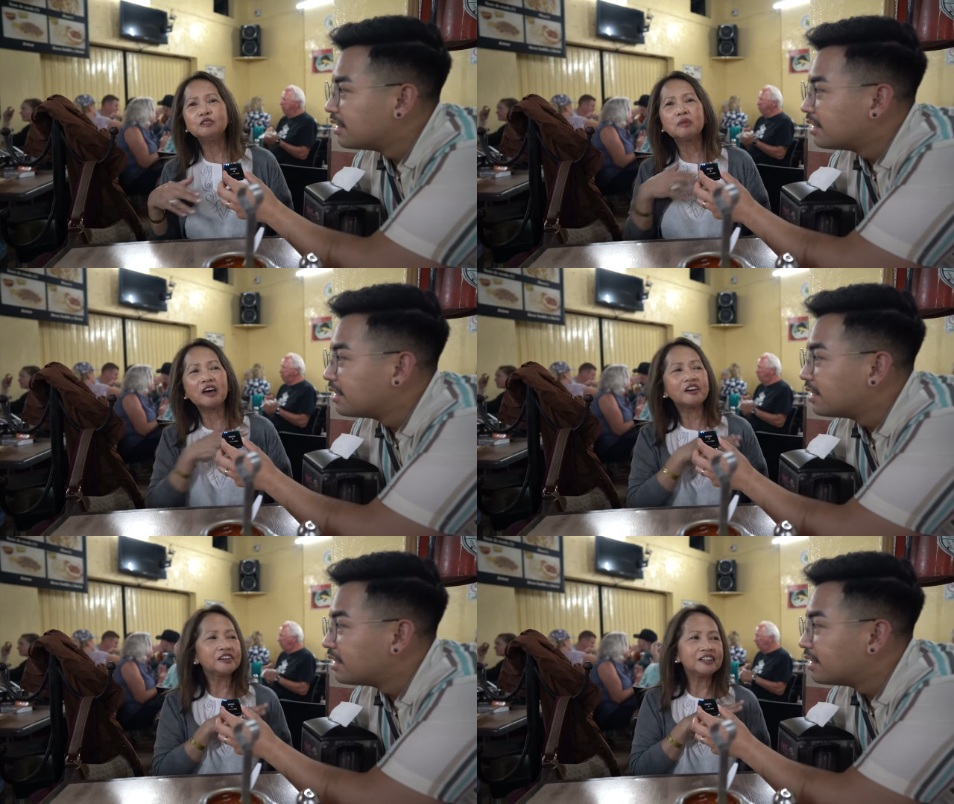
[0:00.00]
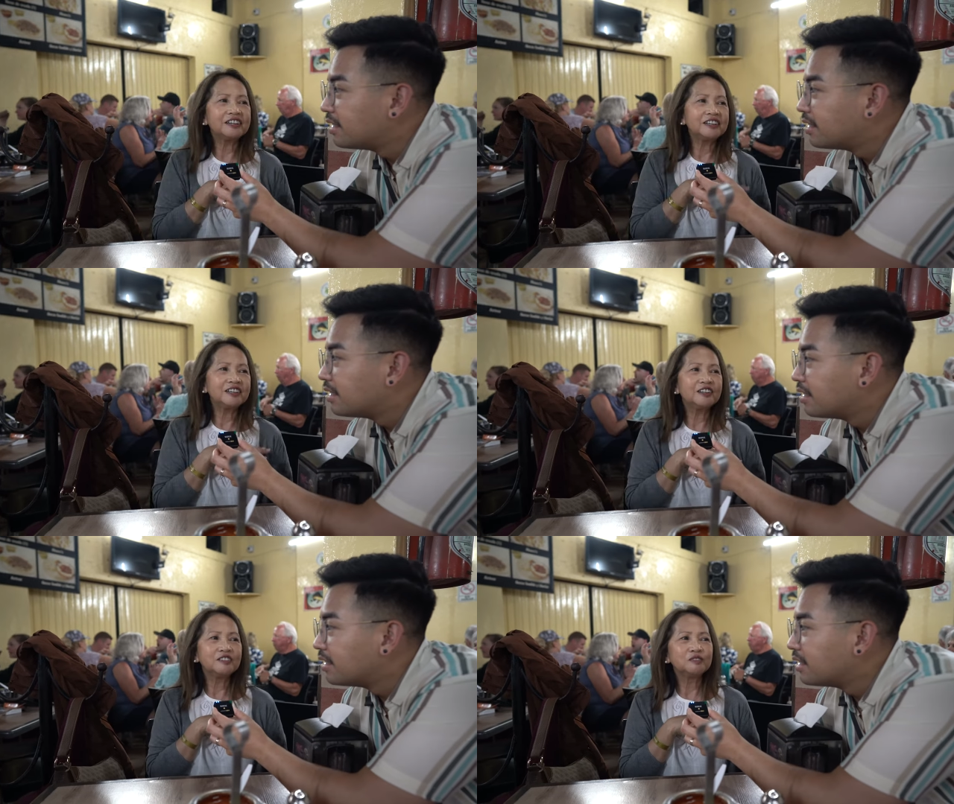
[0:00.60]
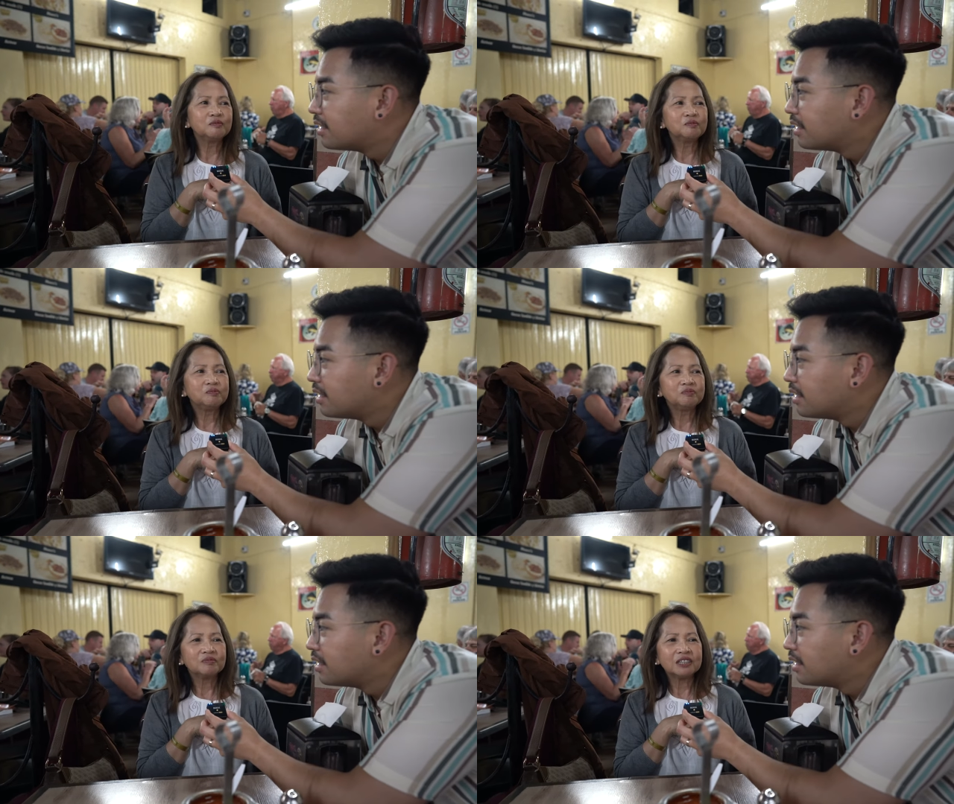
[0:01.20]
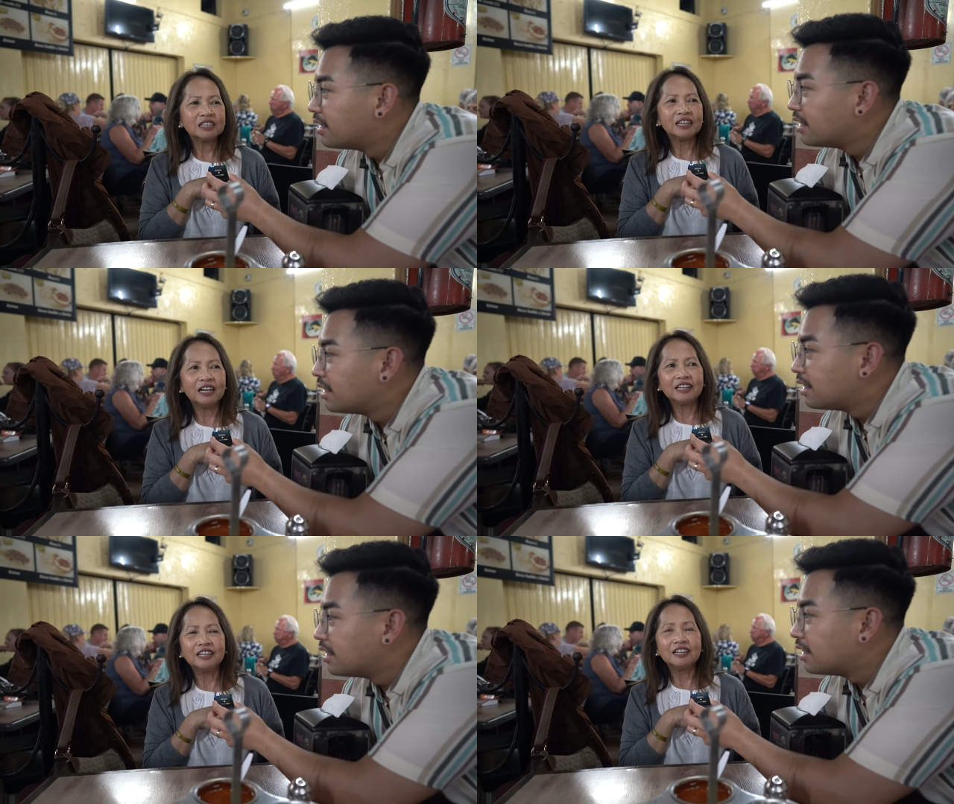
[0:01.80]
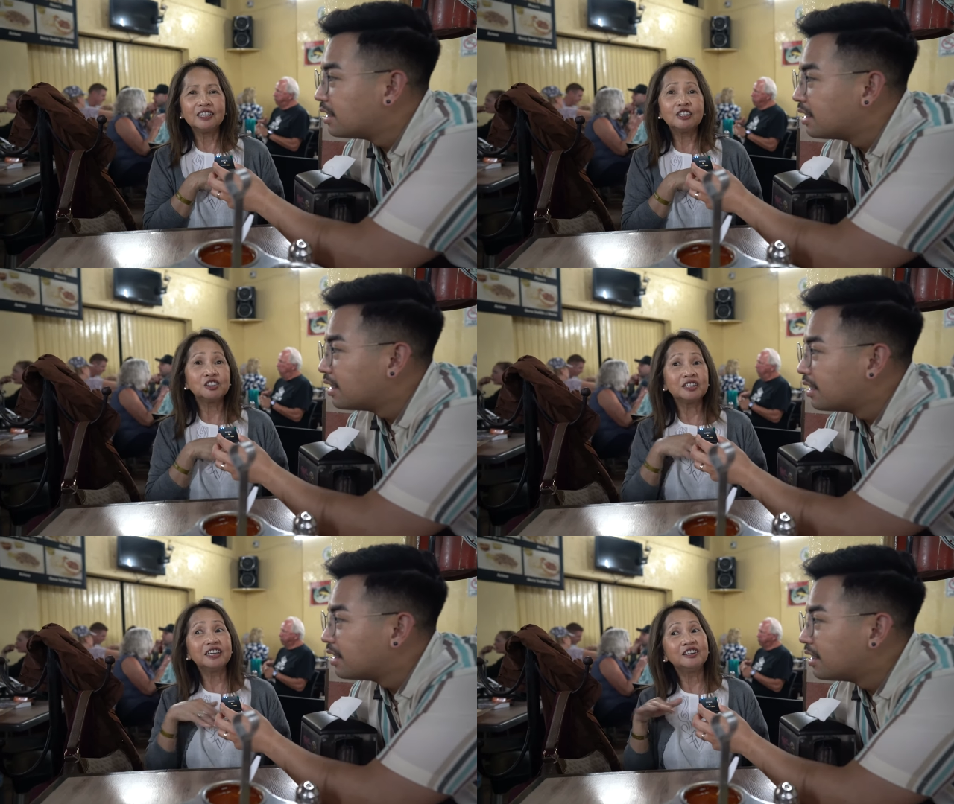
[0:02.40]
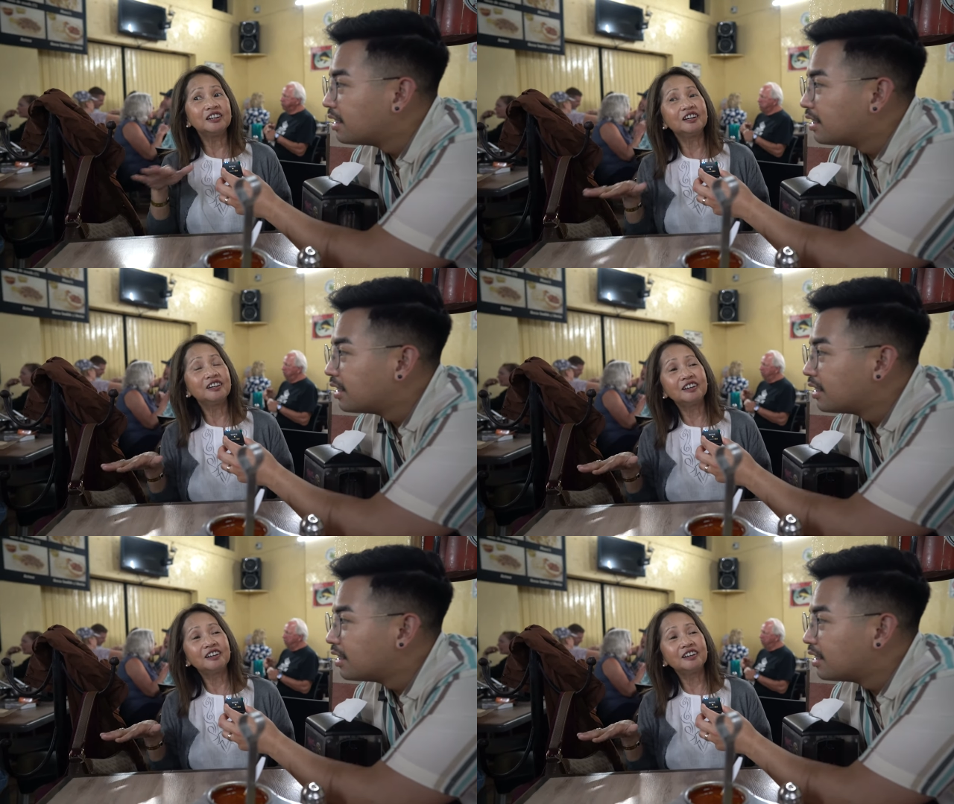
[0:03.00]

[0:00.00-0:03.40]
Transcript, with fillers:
Speaker 1: it better. Oh. It looks cleaner.